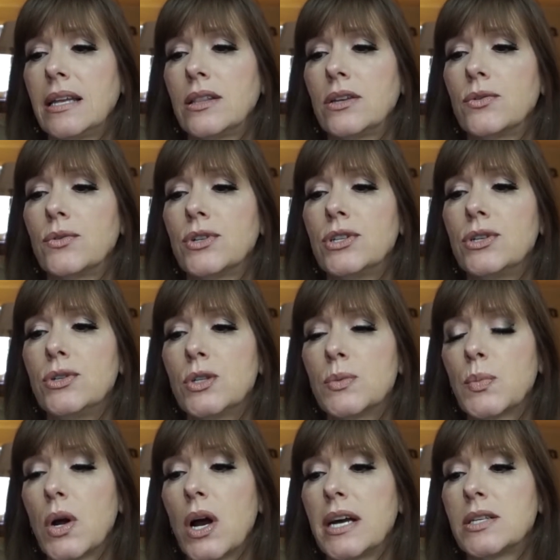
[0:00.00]
and the
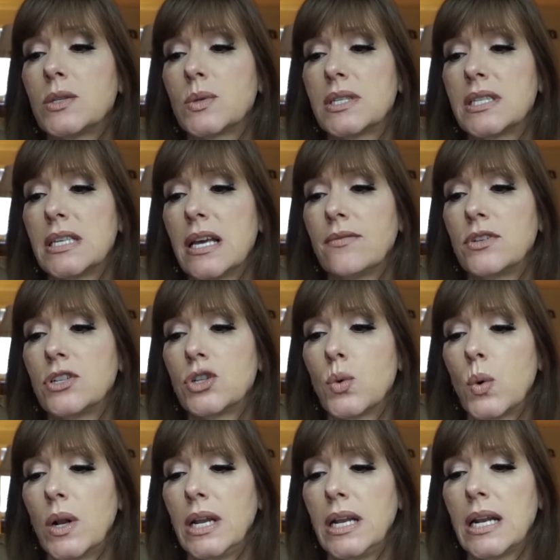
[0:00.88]
reduced price was
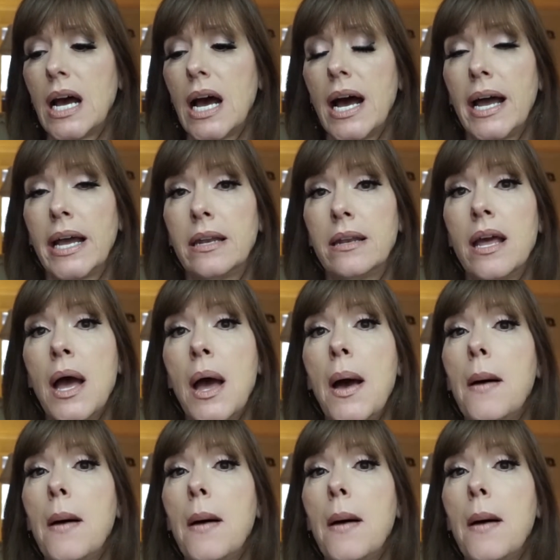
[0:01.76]
$7.29,